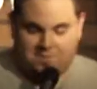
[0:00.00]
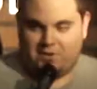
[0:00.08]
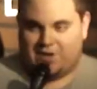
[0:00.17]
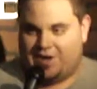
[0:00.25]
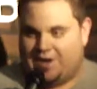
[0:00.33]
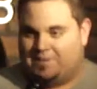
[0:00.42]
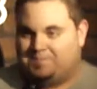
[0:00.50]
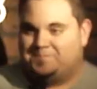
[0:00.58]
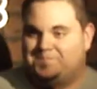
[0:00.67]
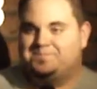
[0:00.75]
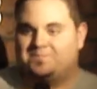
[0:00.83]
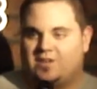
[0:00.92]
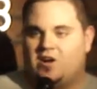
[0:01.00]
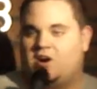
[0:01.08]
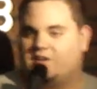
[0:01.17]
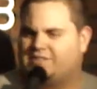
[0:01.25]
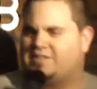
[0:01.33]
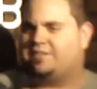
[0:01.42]
But,
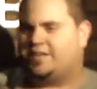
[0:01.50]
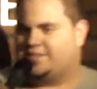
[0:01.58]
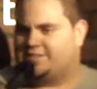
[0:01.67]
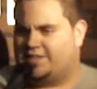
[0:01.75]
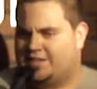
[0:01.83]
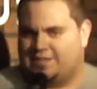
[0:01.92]
oh, that's not that sick.